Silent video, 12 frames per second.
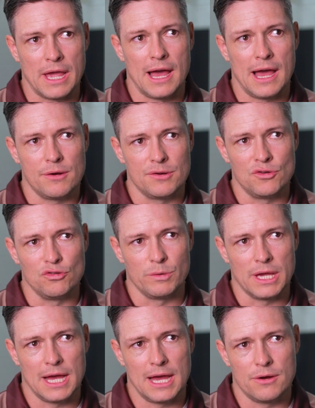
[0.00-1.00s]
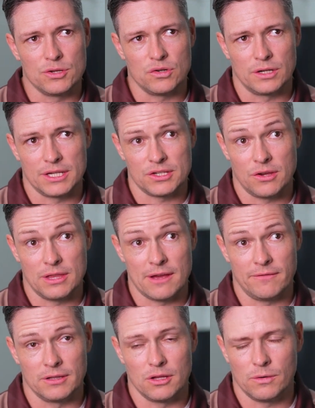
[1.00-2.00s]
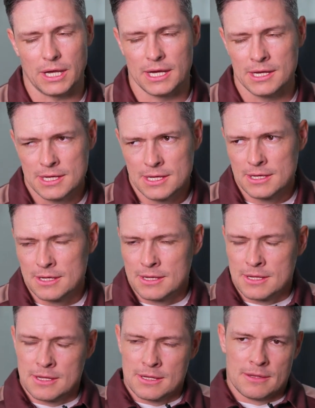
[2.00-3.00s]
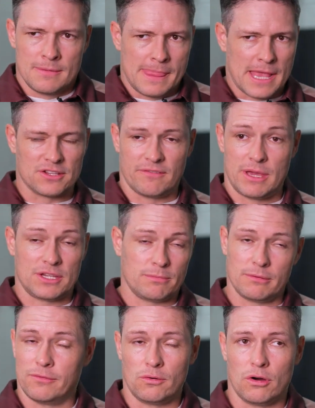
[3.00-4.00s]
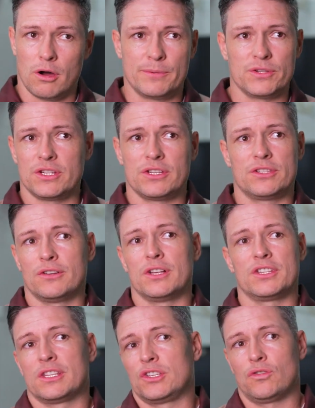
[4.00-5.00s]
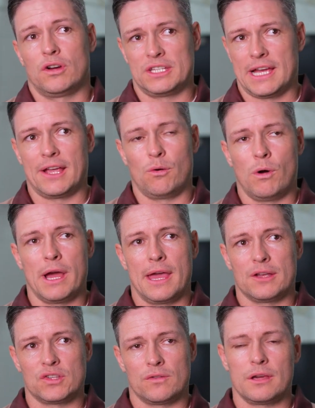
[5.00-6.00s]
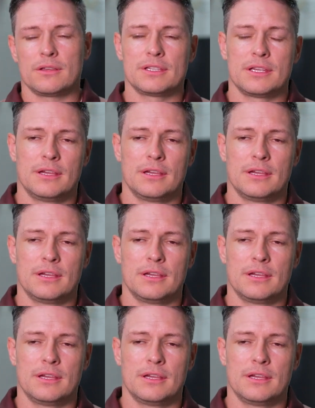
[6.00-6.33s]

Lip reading: are and who we are and trying to execute that for longer. As I mentioned before, opposition sides are going to try and take away our strengths.